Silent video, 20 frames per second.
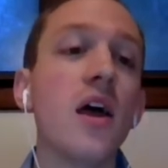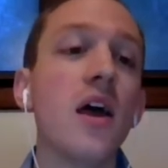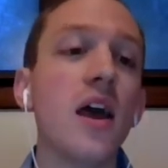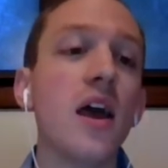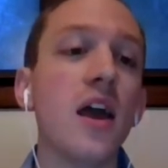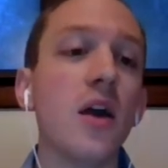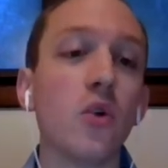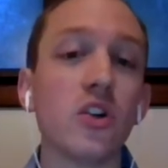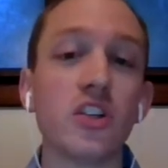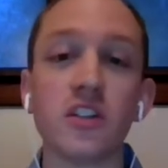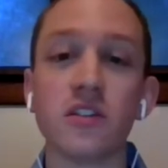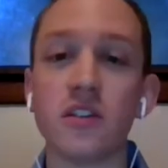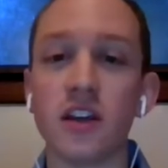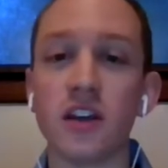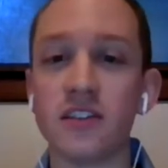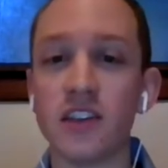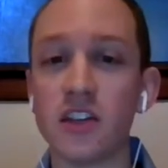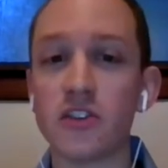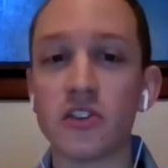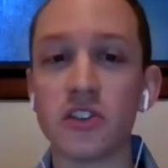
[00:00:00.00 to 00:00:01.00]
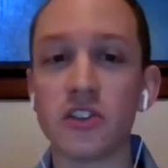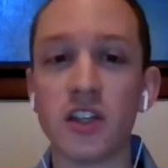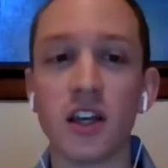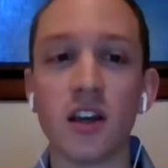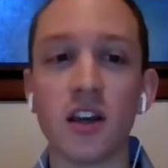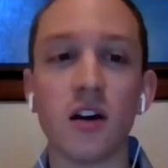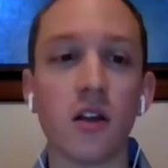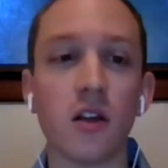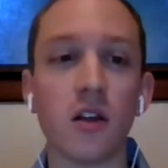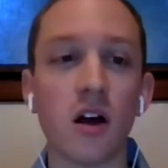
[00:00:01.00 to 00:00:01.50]
which is
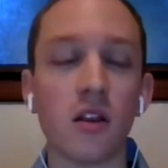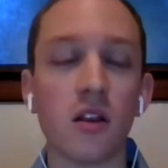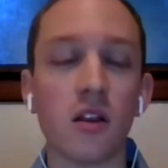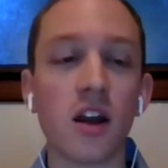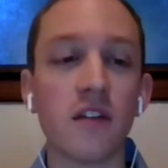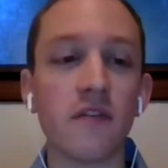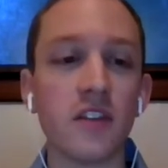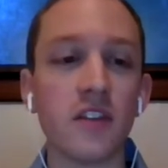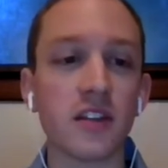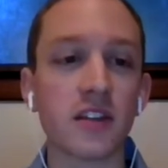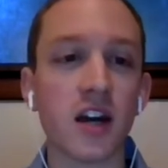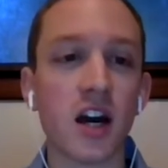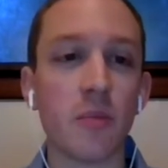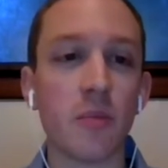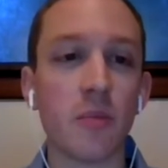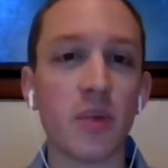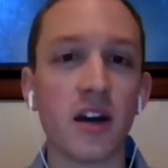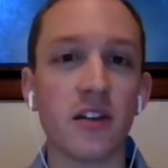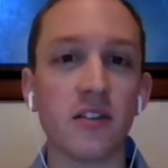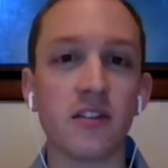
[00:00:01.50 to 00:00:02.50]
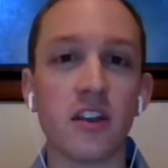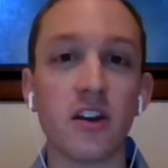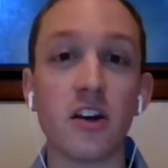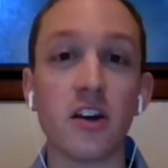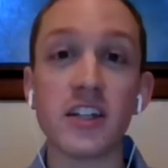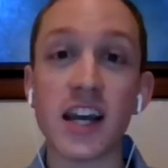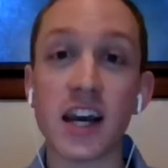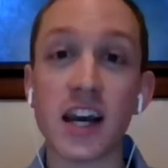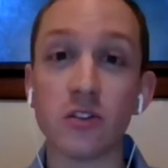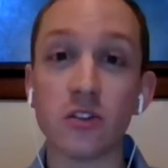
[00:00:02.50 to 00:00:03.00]
interesting. A lot of these compounds that
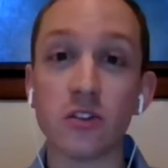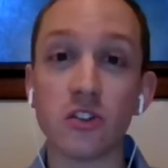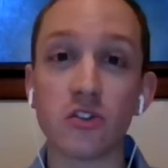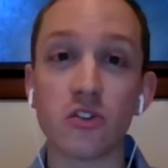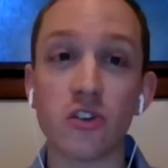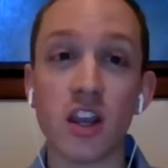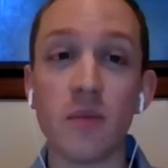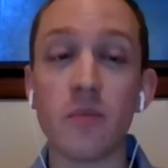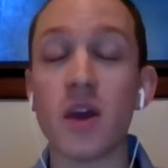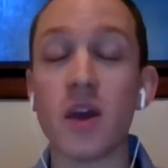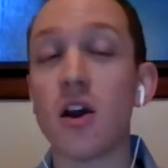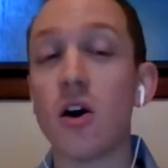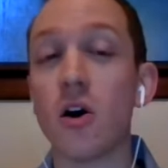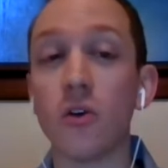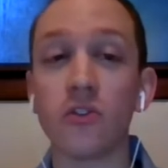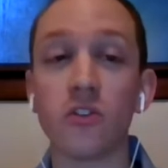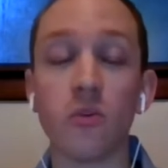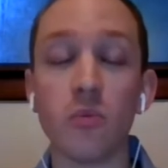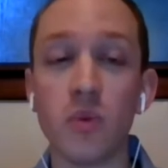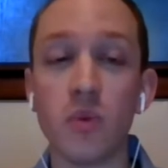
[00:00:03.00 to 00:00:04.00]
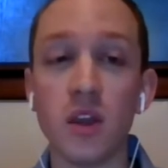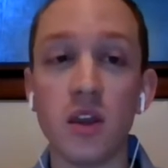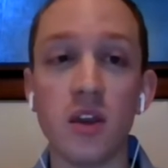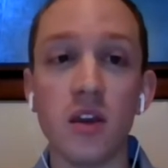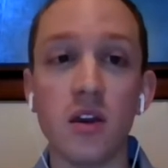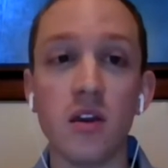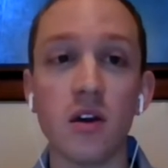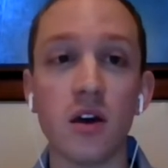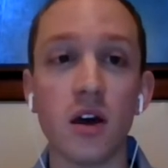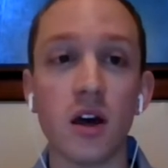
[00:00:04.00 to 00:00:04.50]
are downstream may also
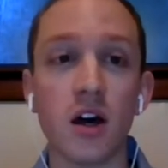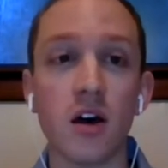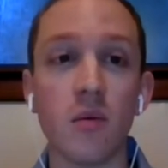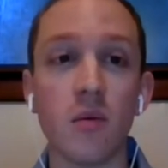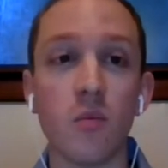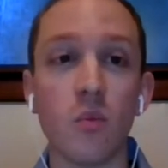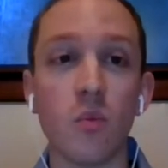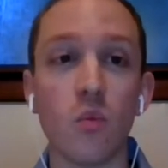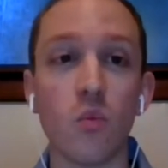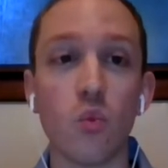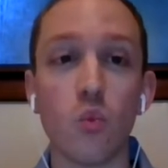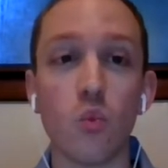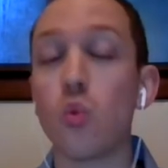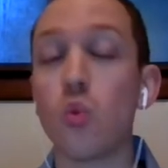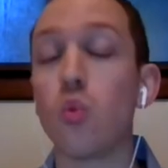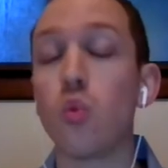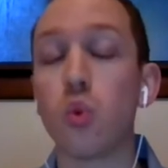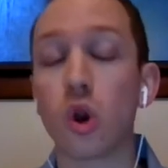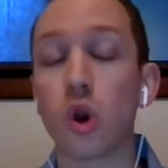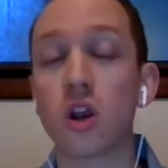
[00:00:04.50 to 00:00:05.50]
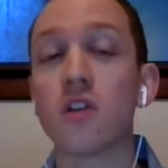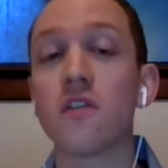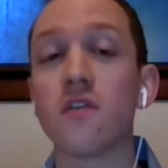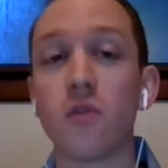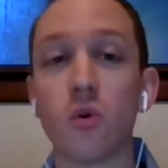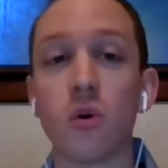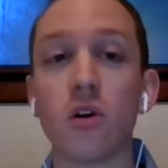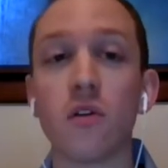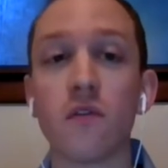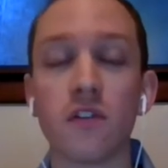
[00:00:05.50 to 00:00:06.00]
be work
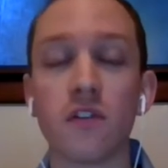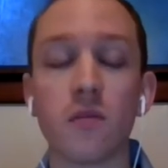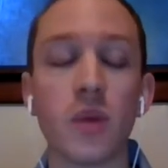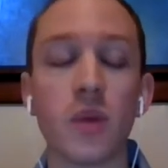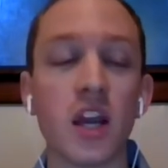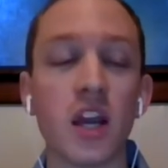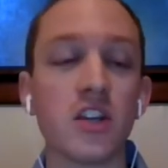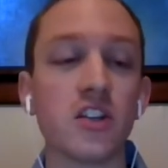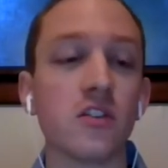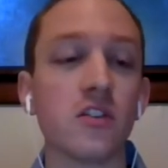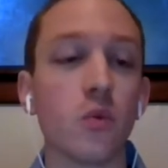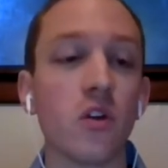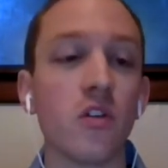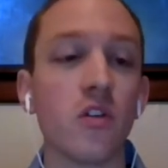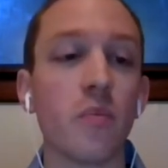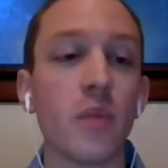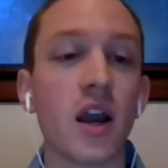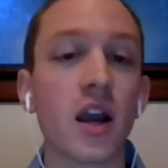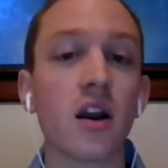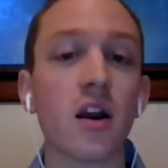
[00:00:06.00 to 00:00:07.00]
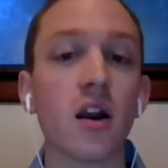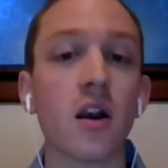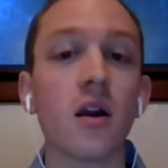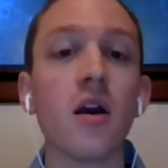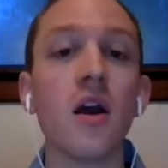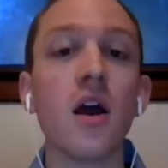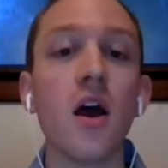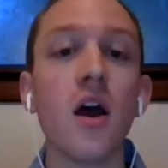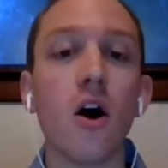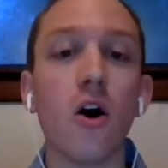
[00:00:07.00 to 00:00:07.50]
for patients with Becker,
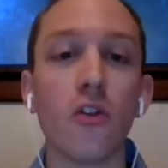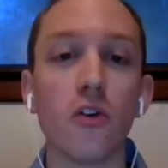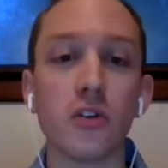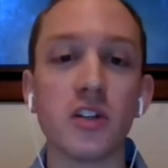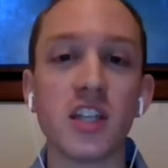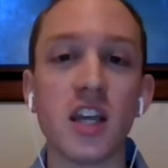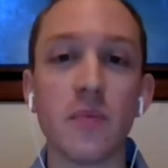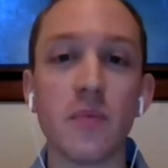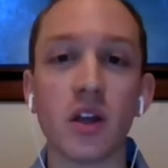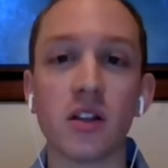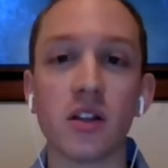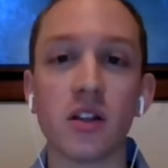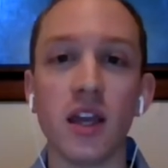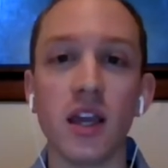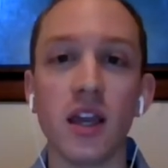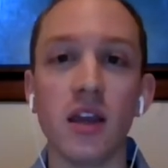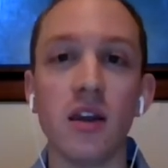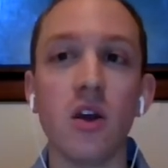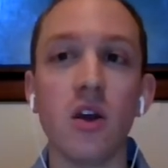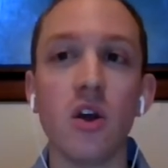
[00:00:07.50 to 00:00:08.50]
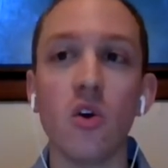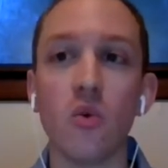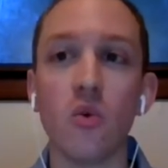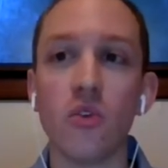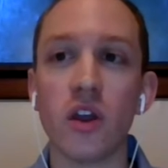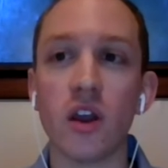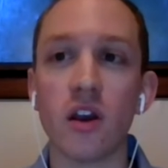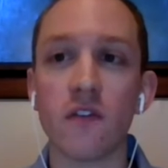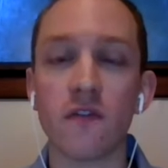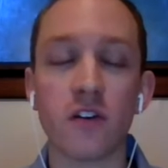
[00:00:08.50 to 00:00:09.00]
although typically
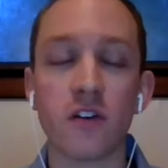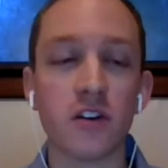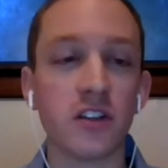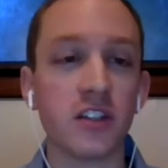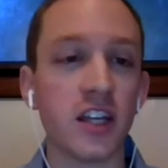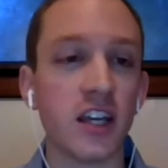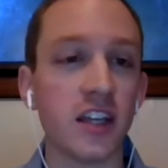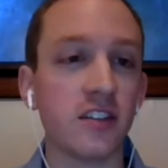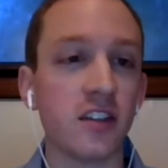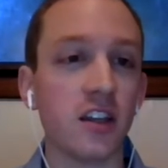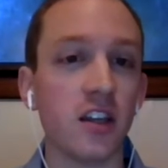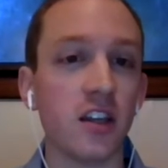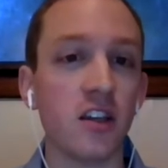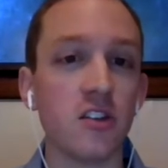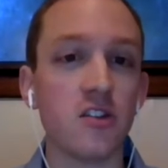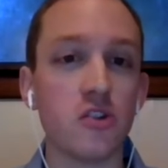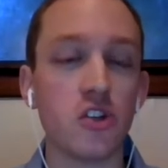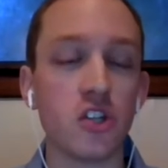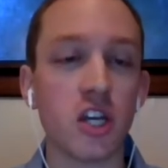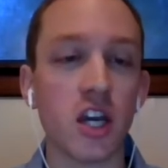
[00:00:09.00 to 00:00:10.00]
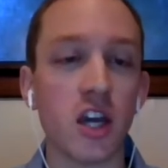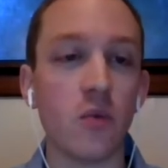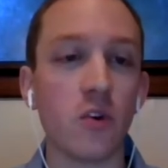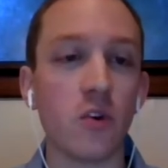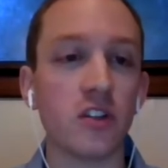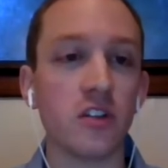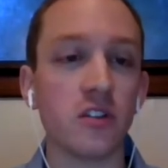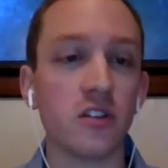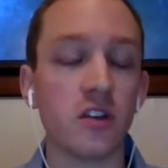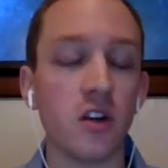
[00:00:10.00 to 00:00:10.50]
they are first tested in Duchenne,
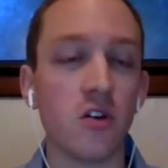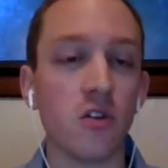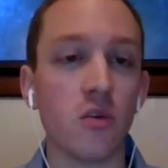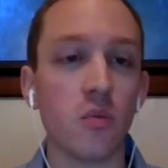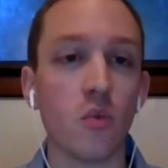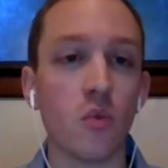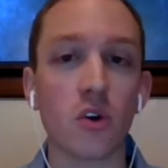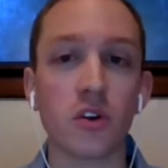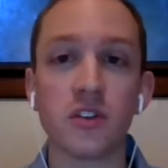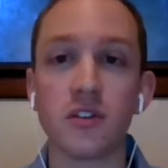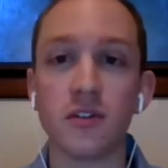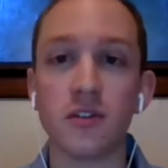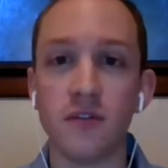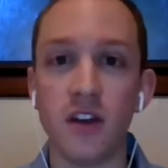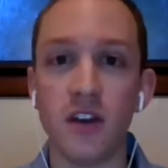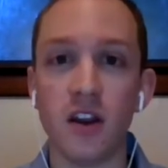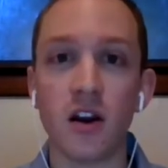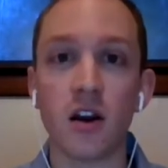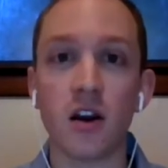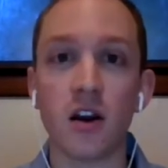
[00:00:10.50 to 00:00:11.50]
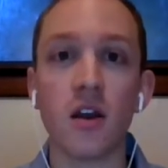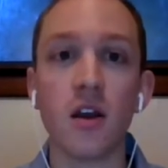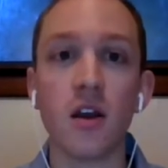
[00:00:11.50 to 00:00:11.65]
which is the more severe